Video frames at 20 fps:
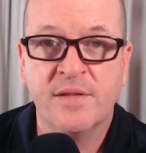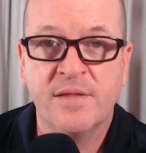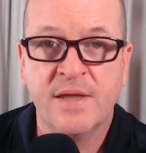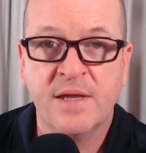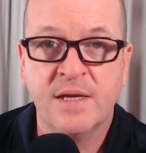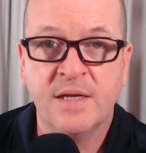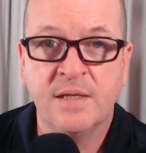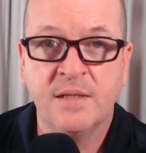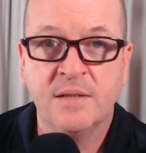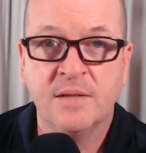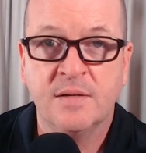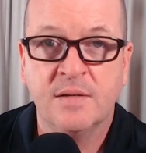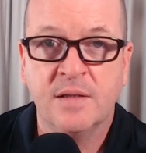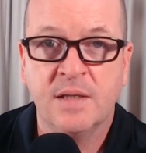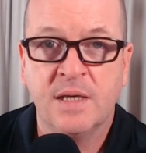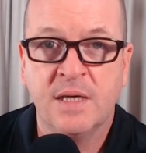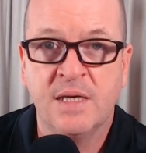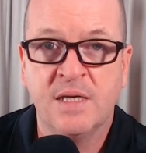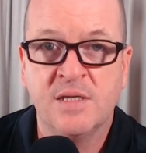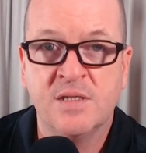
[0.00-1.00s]
thing
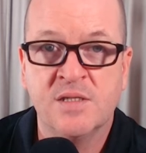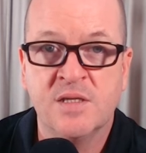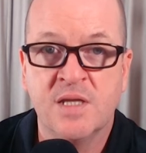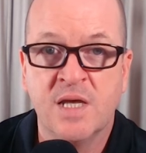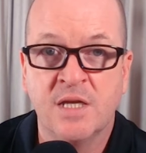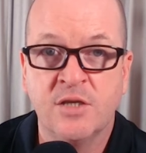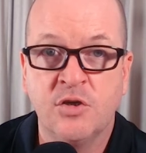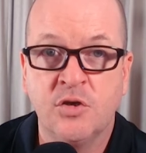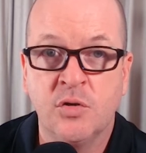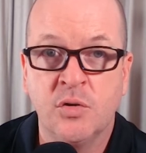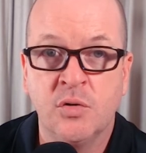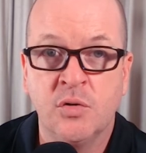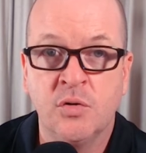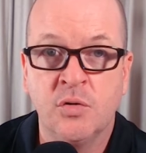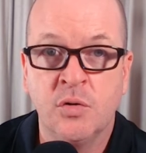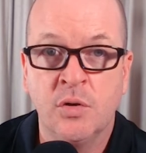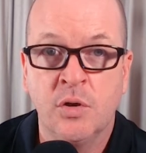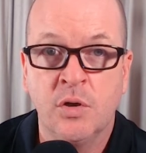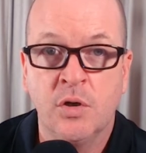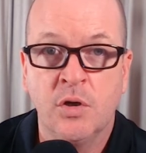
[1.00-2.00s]
is that
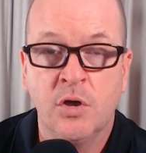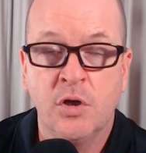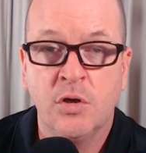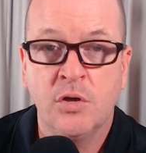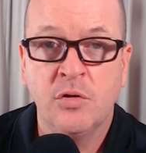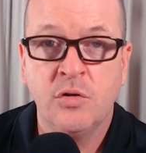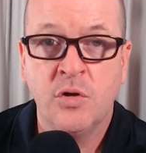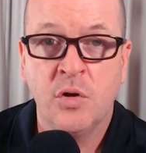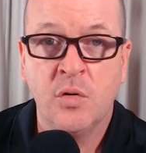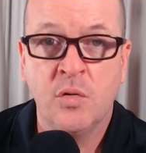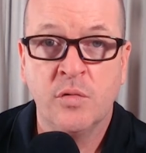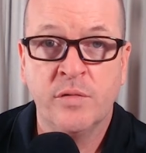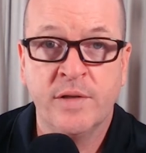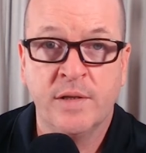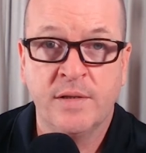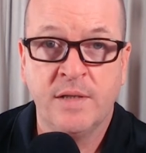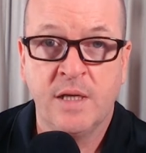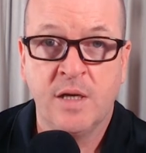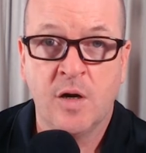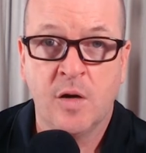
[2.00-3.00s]
you know
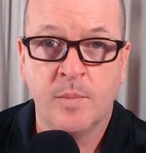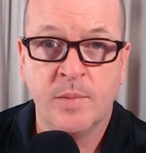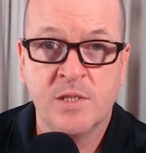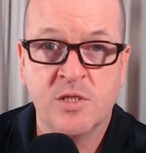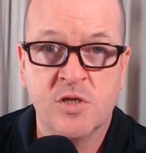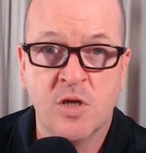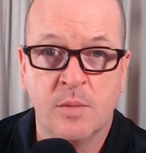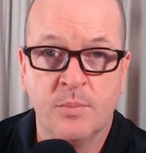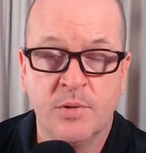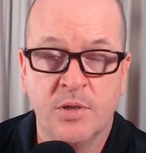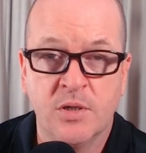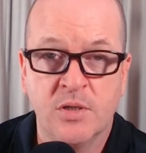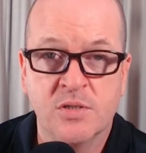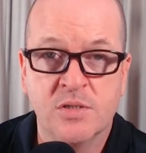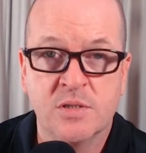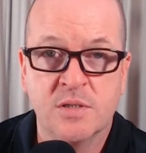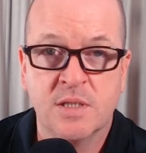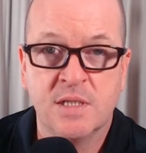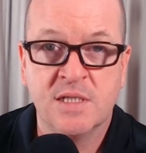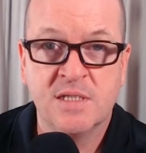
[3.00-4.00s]
that the copy stop
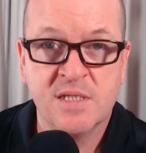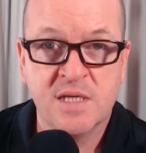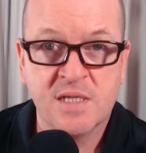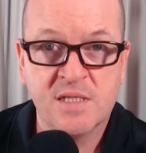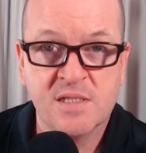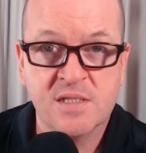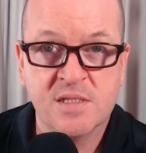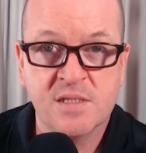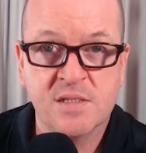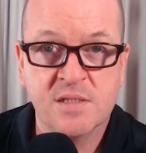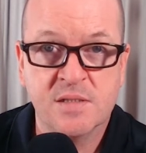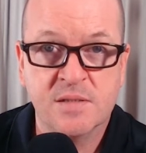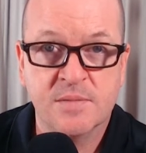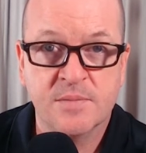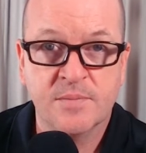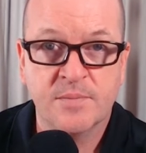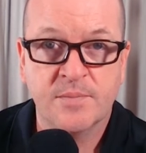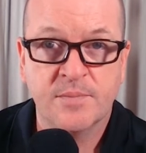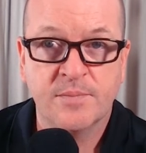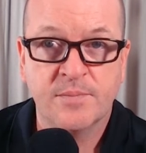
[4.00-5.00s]
loss exists.
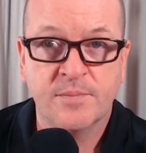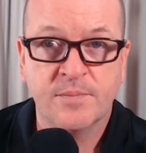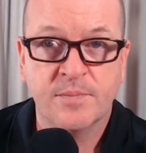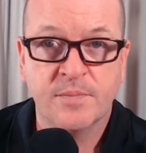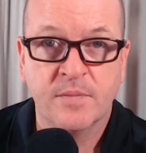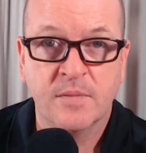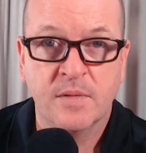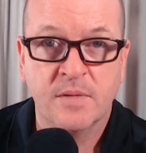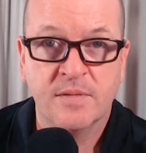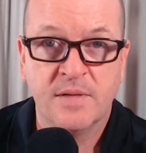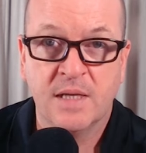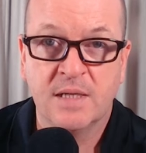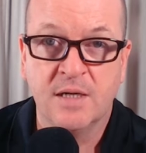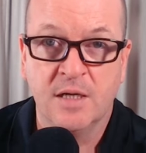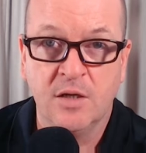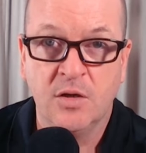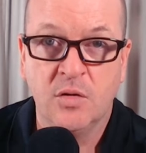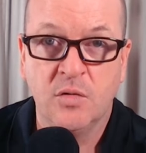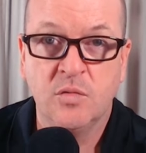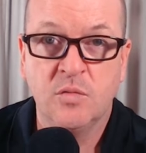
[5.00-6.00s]
That
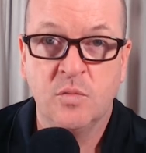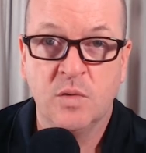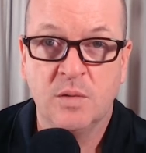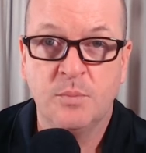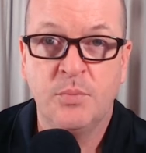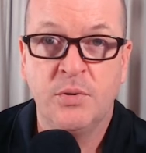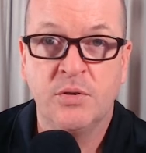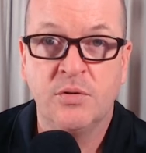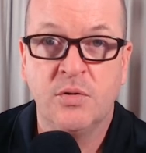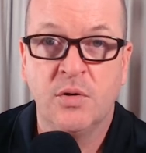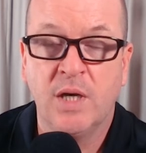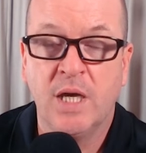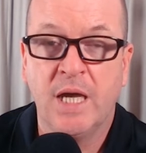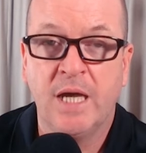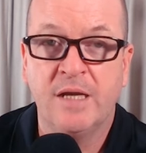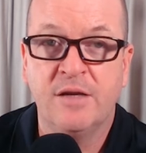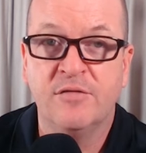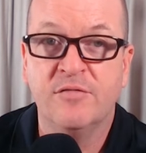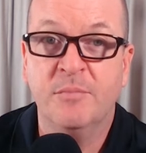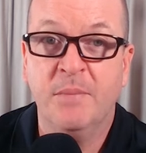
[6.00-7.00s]
alone will put you
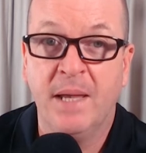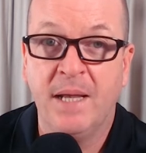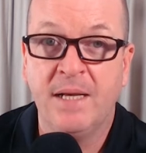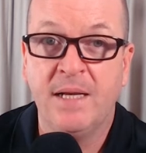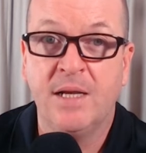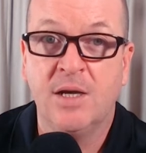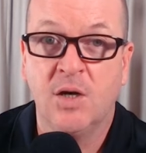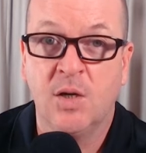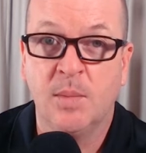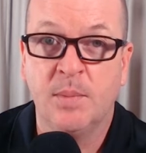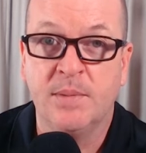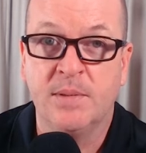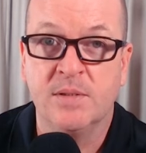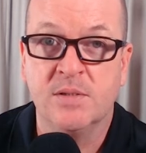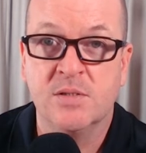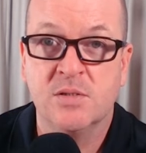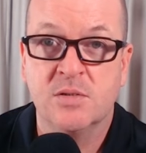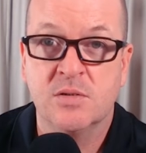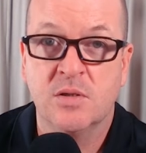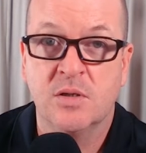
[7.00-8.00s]
ahead of many
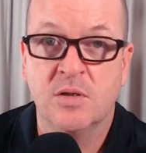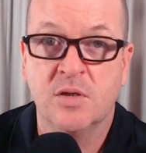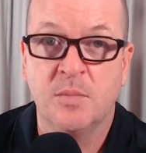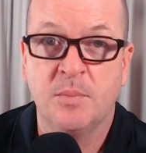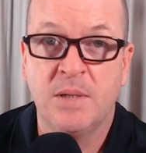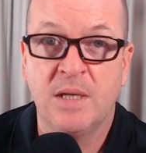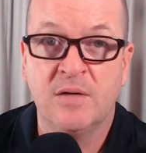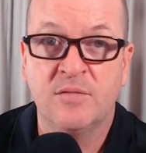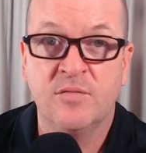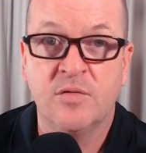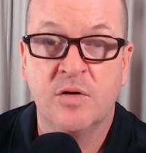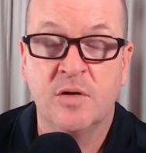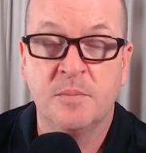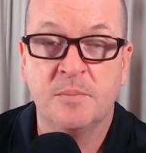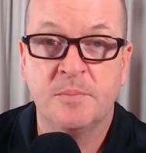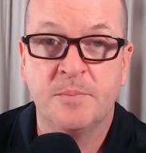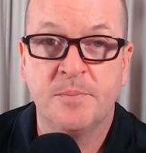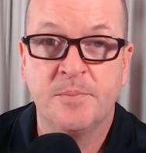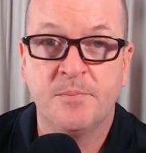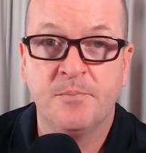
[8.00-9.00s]
copiers on the platform.
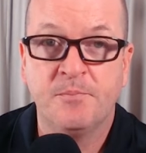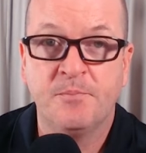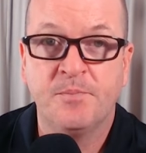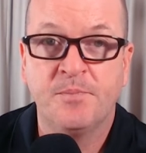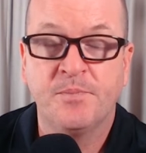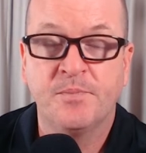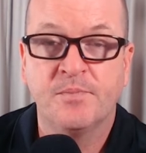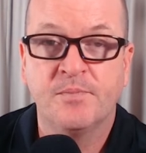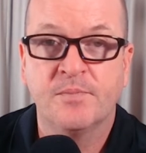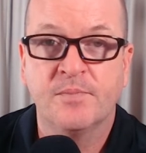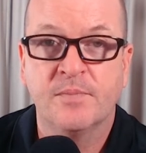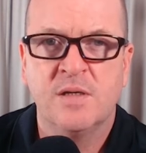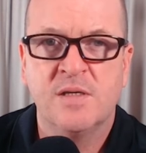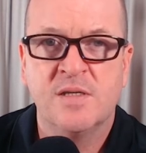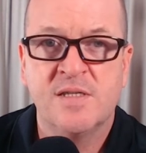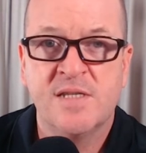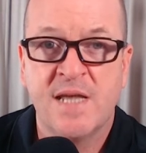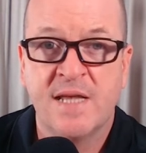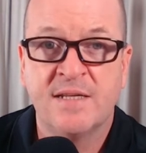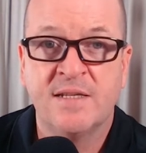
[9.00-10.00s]

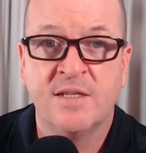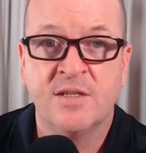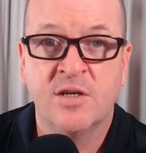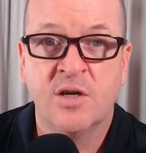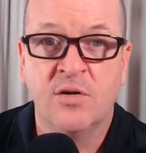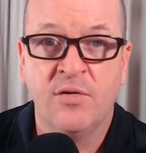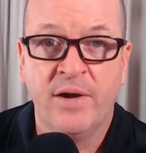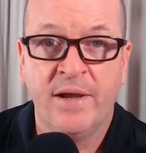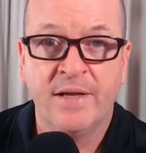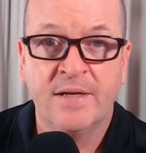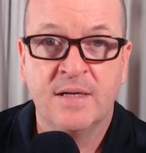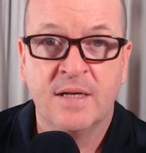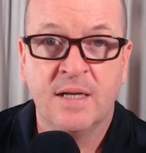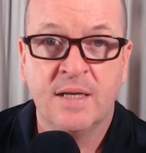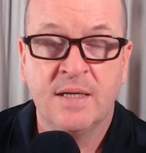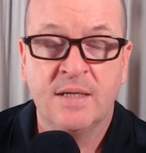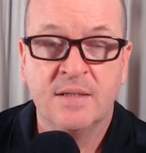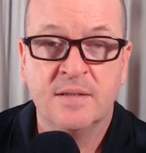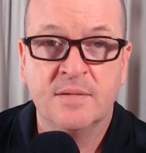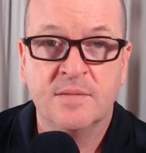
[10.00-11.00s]
Set it correctly.